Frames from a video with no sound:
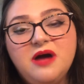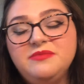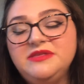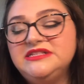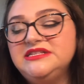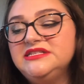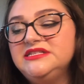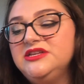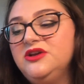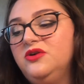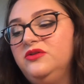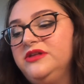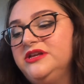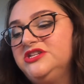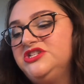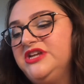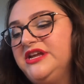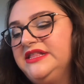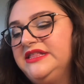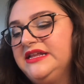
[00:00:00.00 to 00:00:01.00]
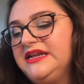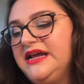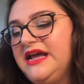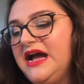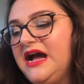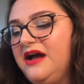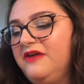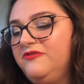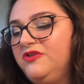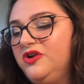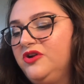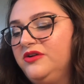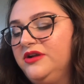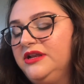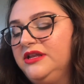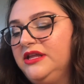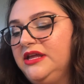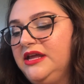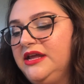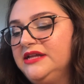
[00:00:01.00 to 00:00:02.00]
This is the only shade that I have
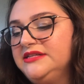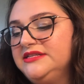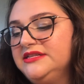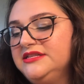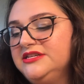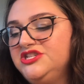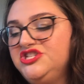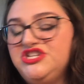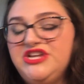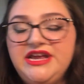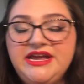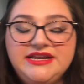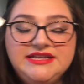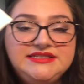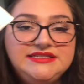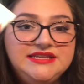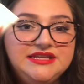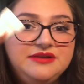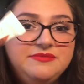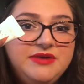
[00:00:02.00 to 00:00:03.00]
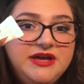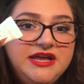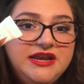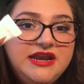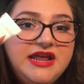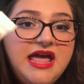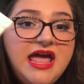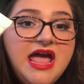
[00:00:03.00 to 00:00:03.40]
currently. It's in the shade Cinnamon.